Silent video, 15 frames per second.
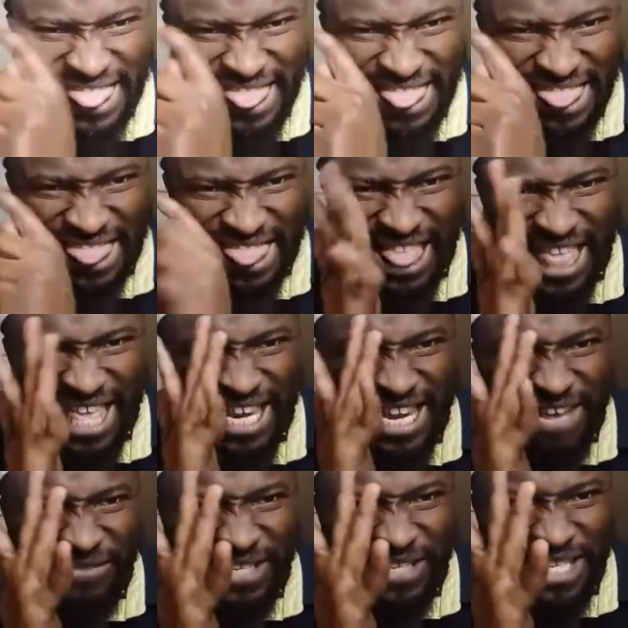He left
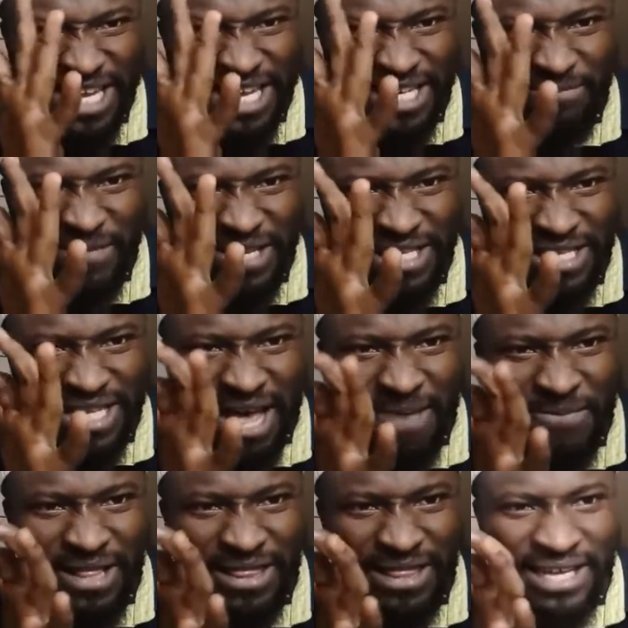Zayd bin Thabit
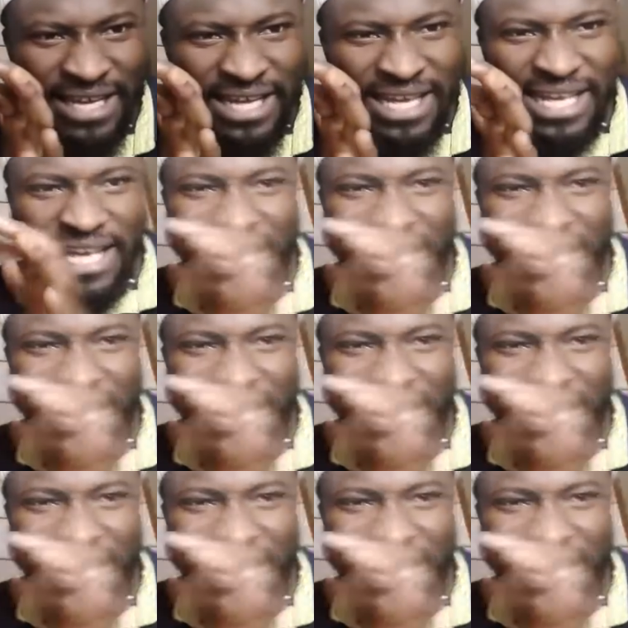and